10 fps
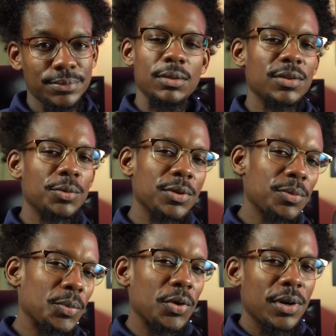So with
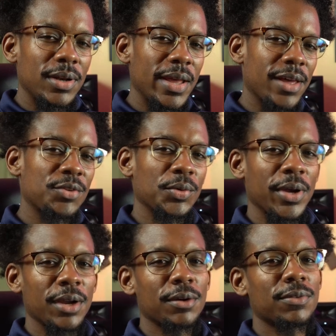more natural
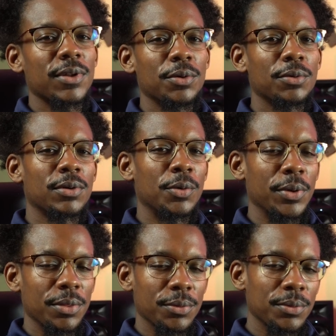airflow
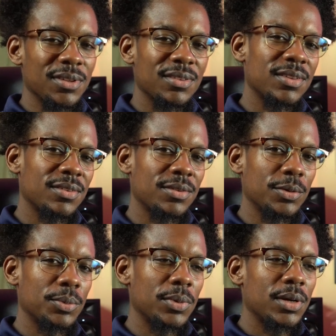going through the
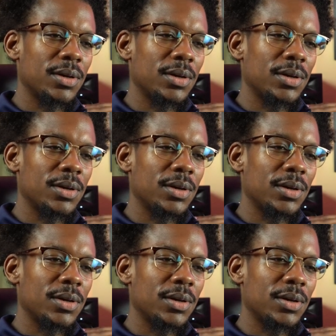system,